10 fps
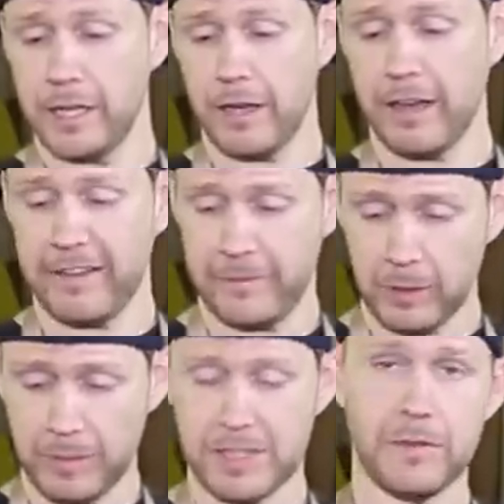Now I've
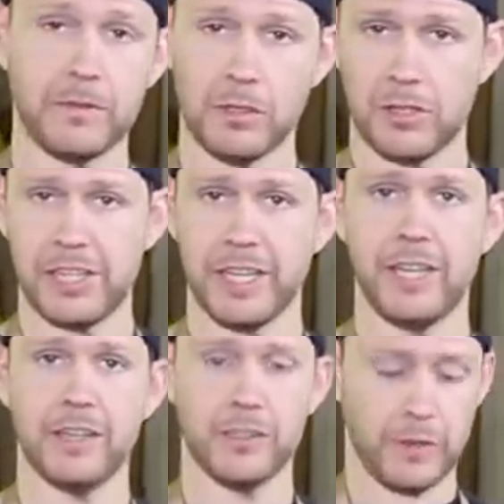built myself a little jig
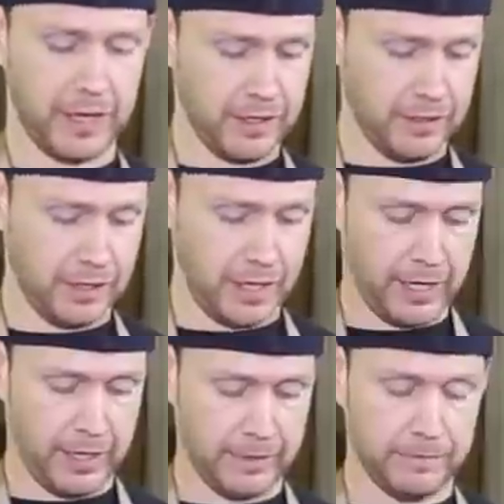here so I can,
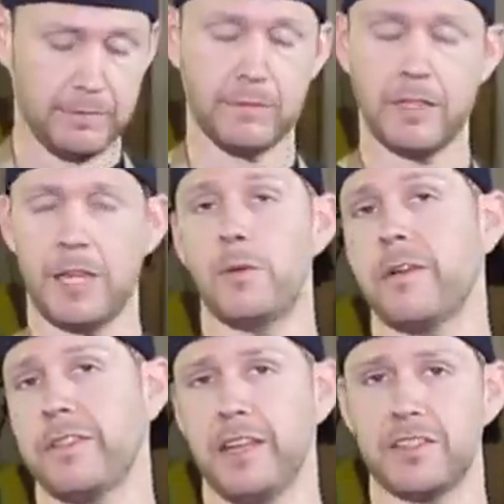uh, I know
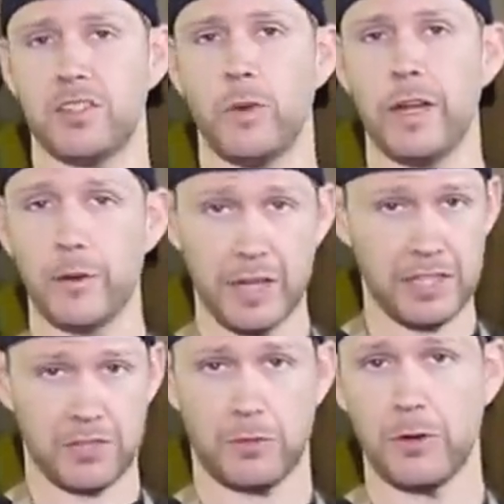everything is square when
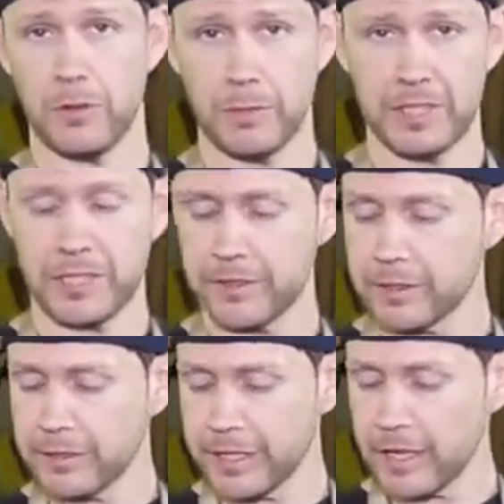I just throw the
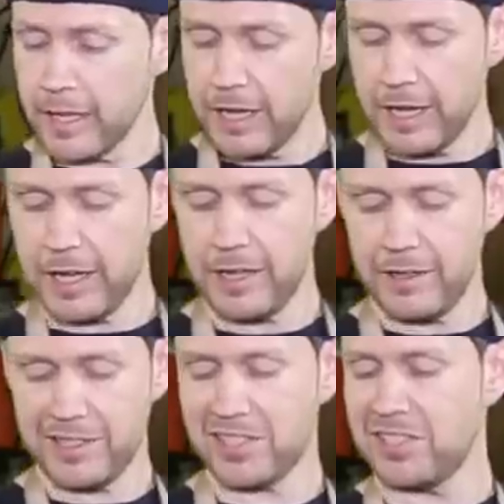material in.
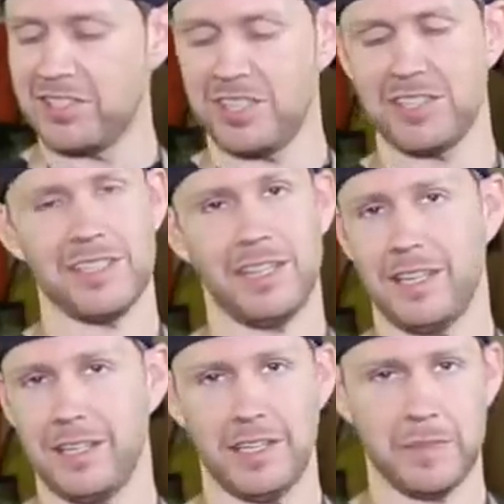And this is just
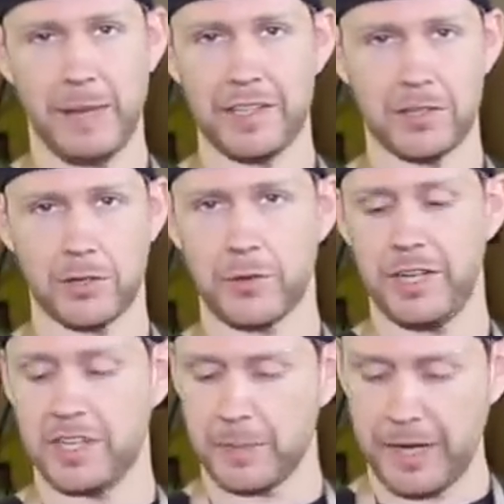a, a spacer, a
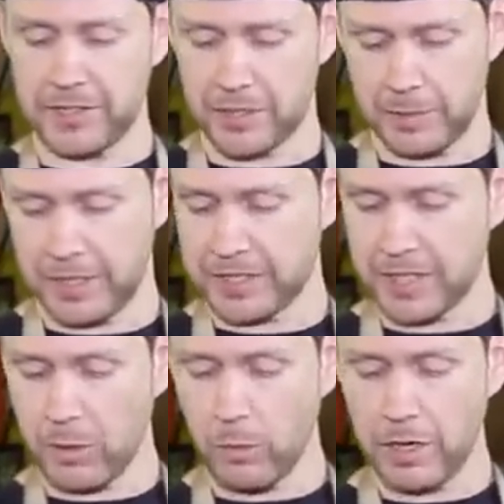three inch spacer
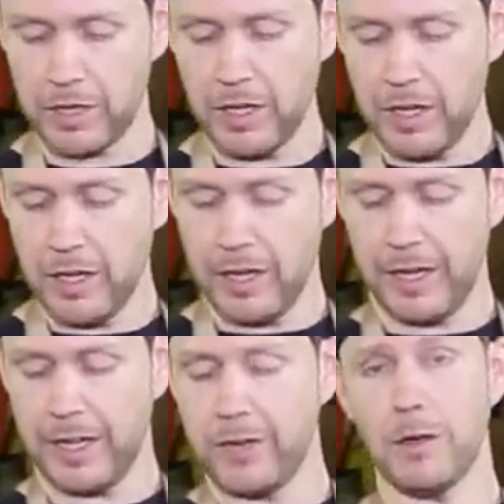because I want,
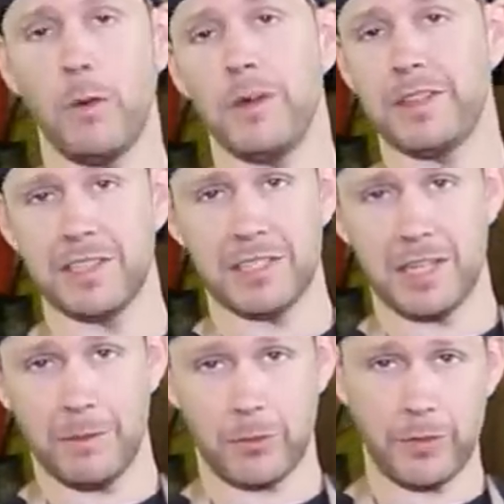uh, I know I want this
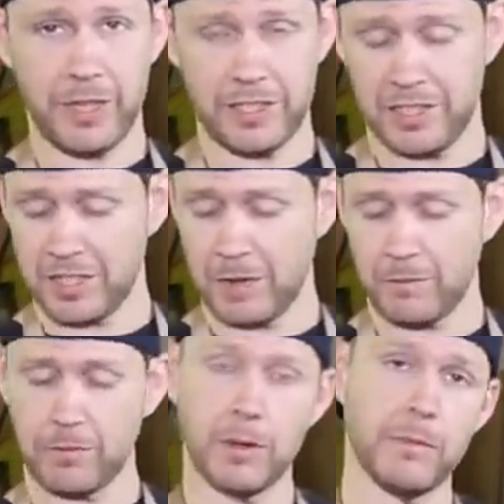to come three inches
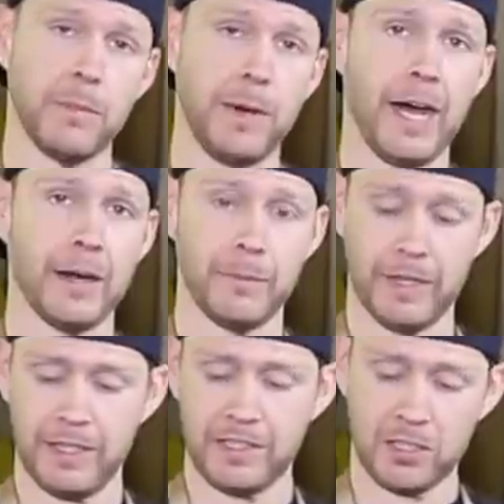up from the bottom
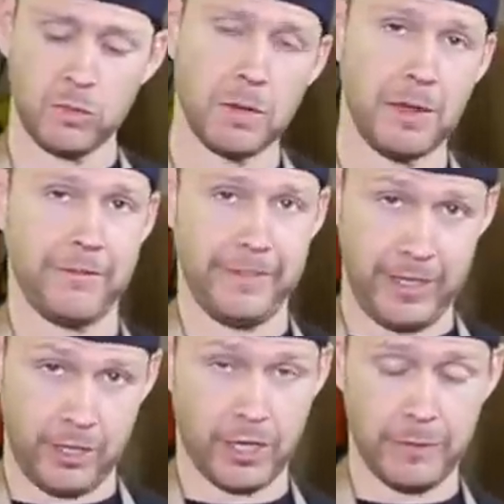and this is where my
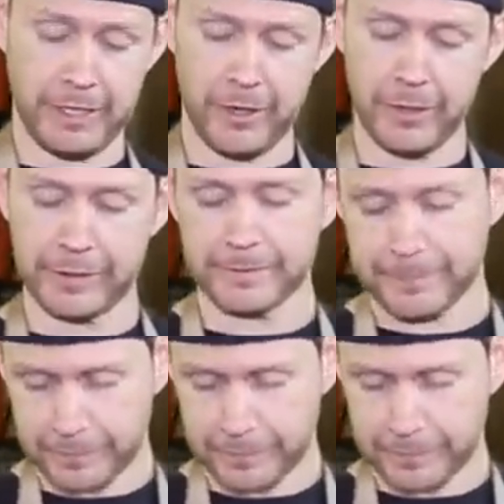feet are gonna be going.